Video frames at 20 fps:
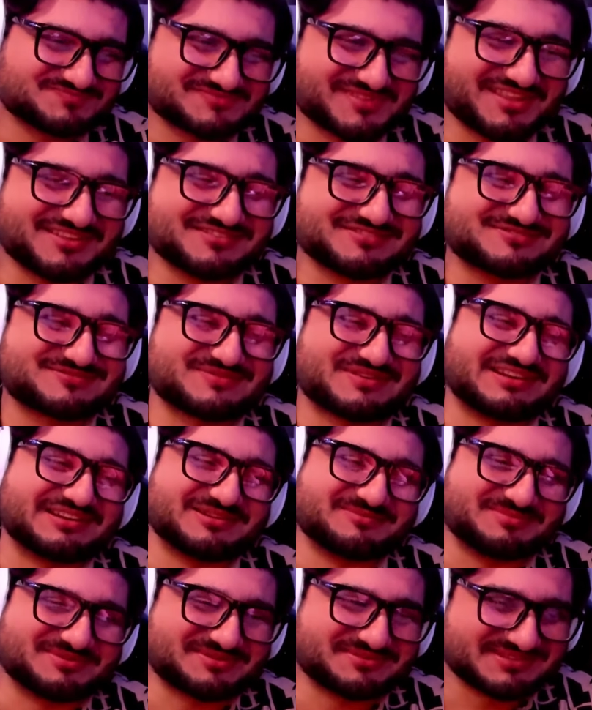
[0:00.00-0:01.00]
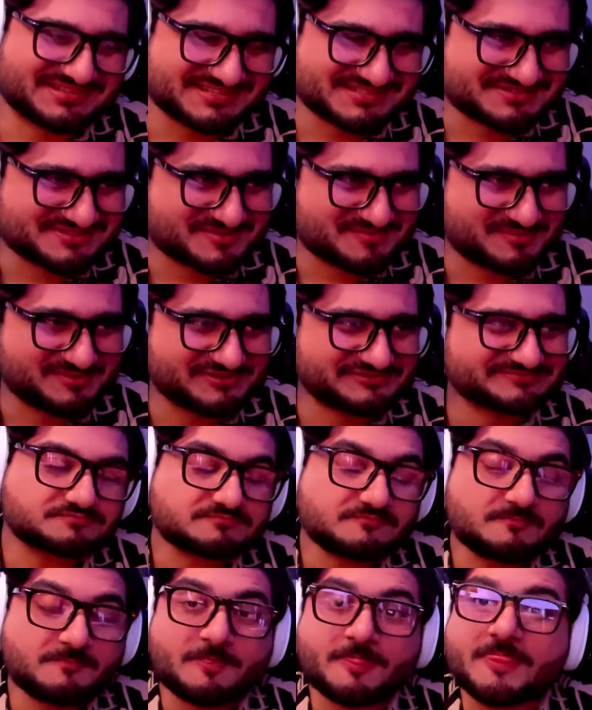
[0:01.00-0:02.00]
He's trying to be reasonable.
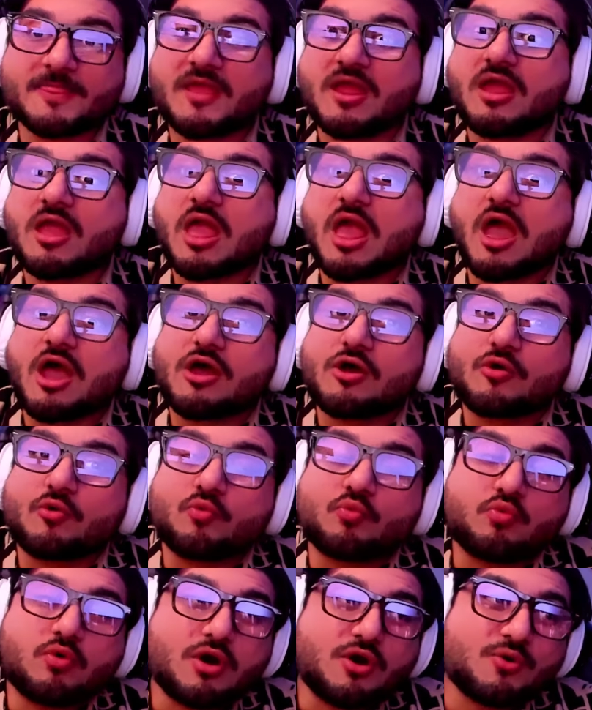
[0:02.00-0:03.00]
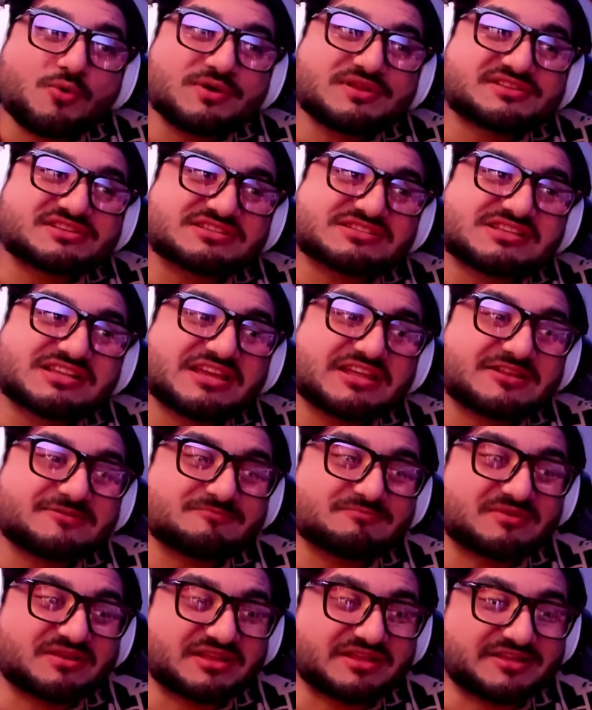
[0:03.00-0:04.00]
Whoa, it just hit
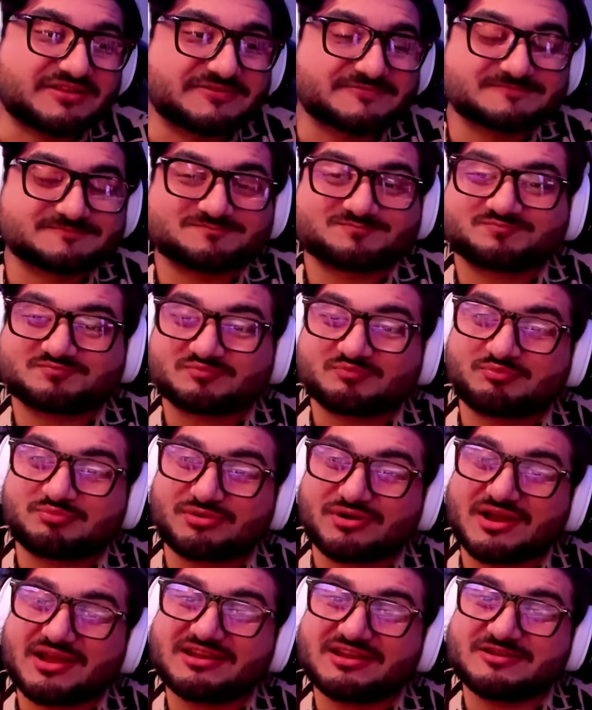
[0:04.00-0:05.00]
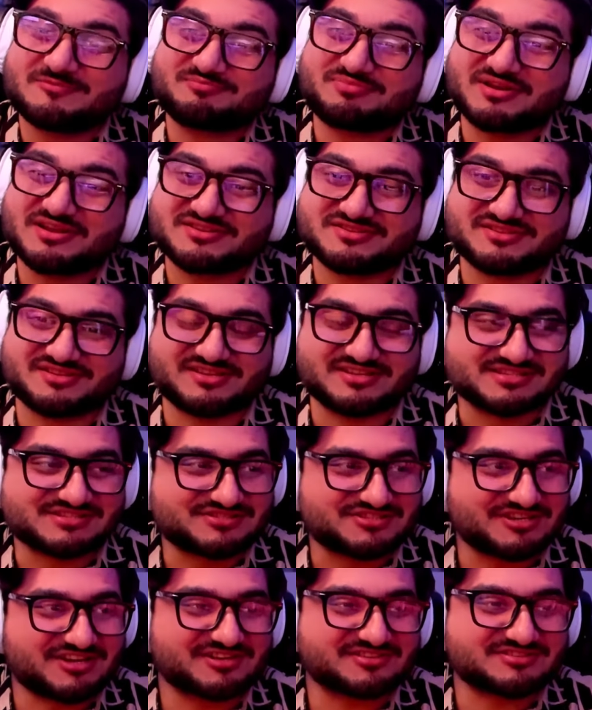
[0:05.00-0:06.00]
me. Pride and prejudice.
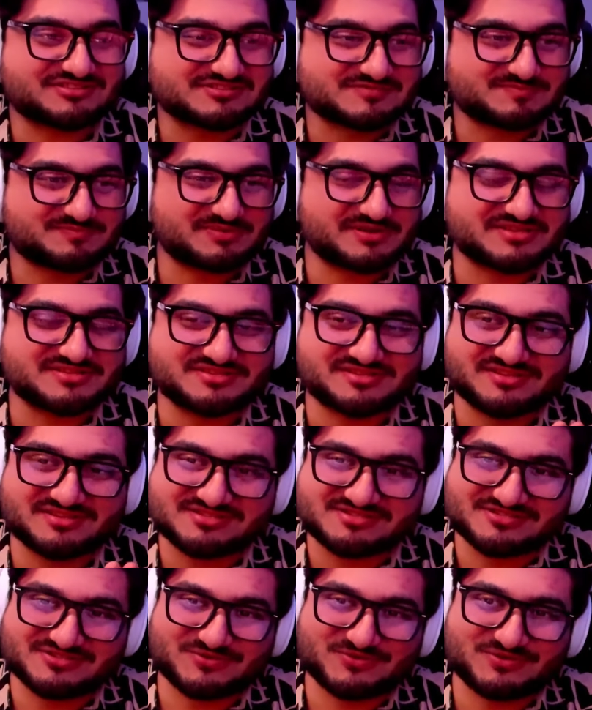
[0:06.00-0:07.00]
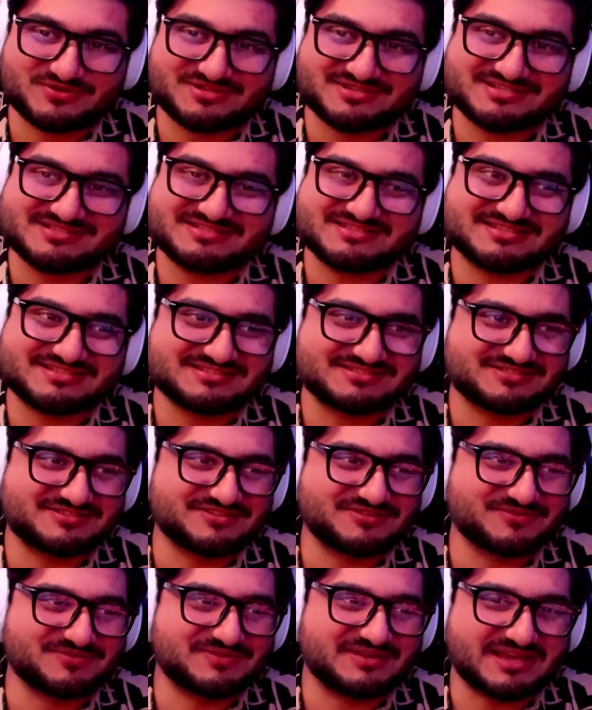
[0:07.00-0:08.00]
Doctor's prejudice towards this
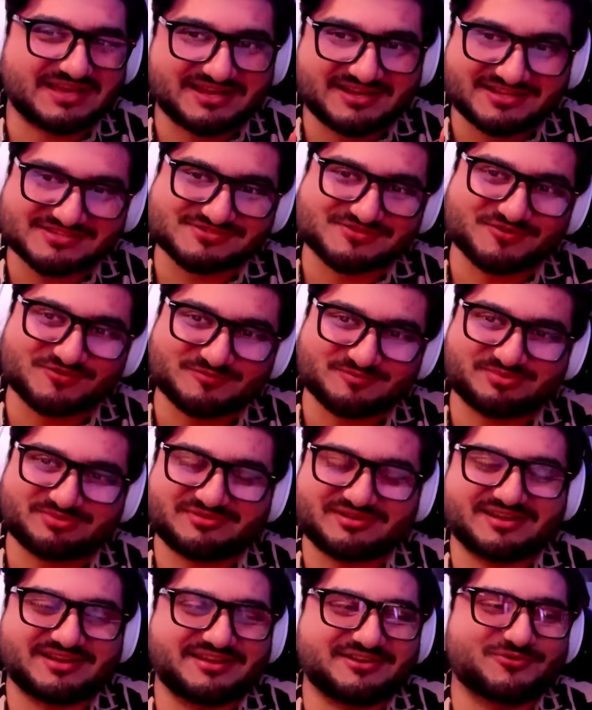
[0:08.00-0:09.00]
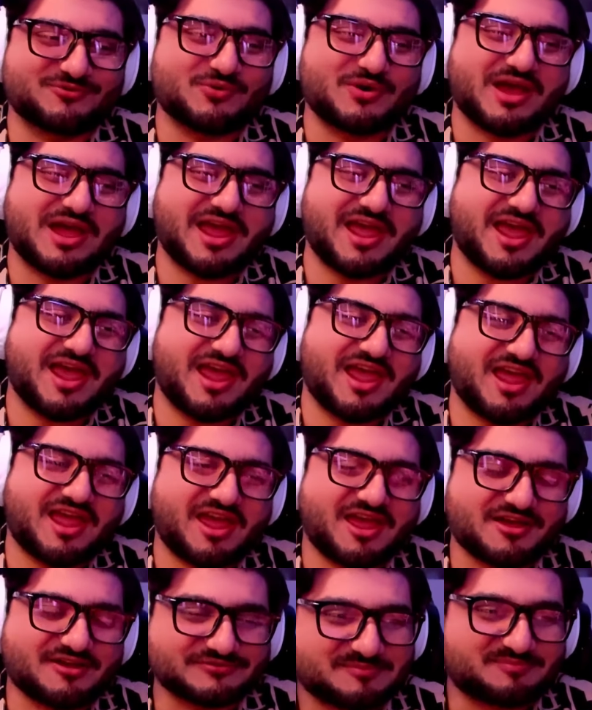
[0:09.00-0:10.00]
dude and his own pride.
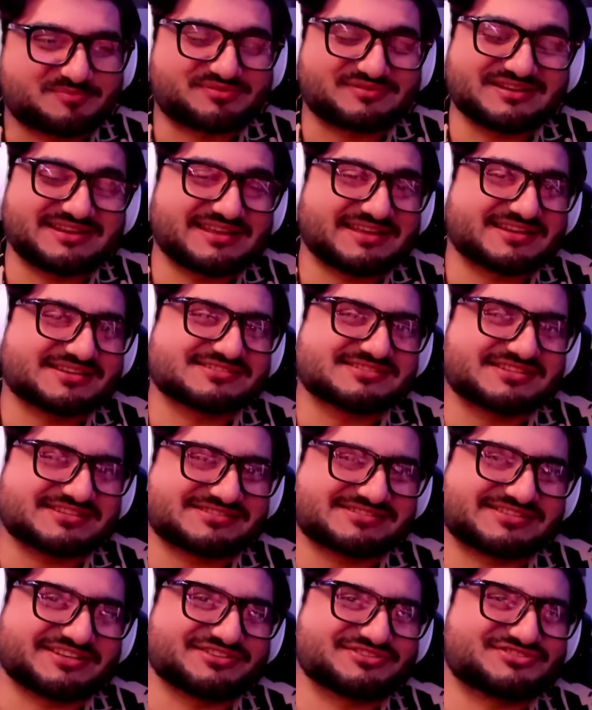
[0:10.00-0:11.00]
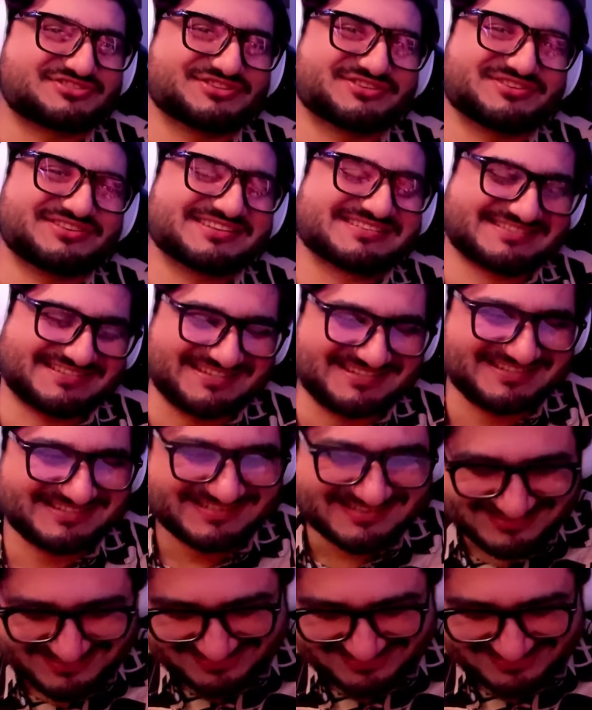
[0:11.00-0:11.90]
Wow. Pre-existing Judases.